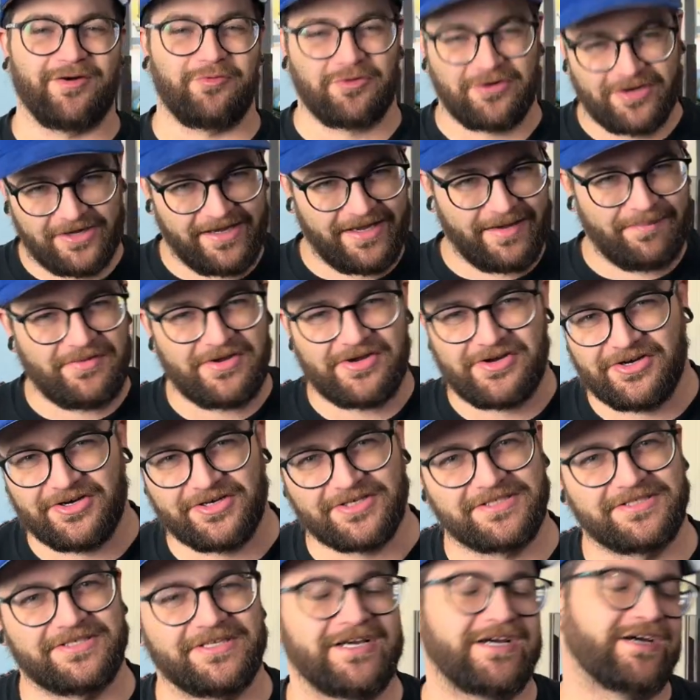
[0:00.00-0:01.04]
will keep you
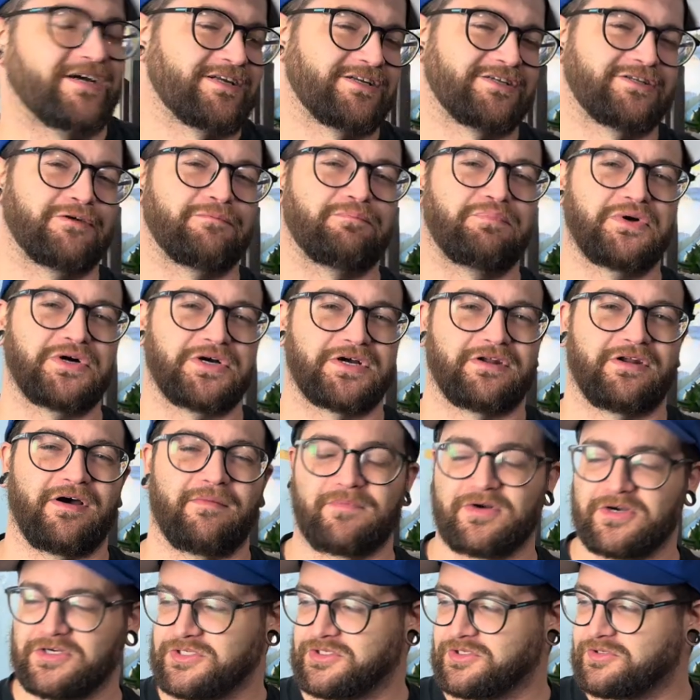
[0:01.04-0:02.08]
hooked to book
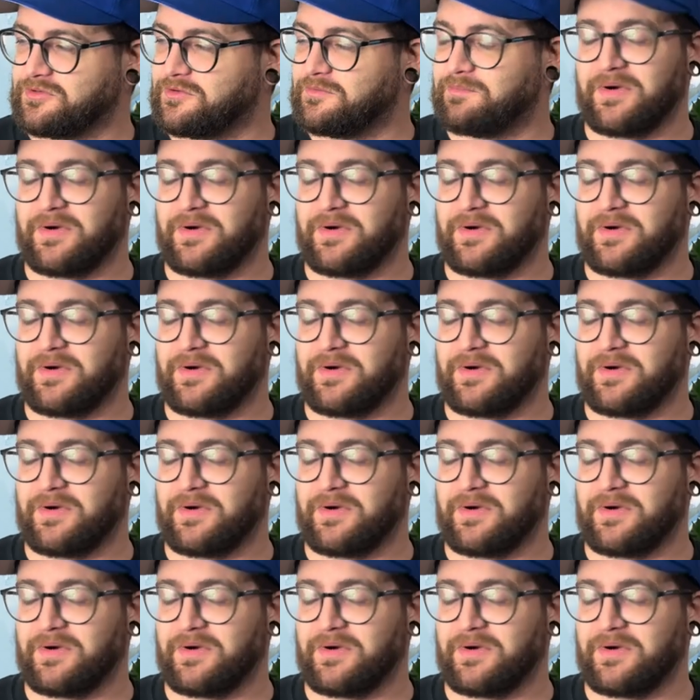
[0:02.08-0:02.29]
number two.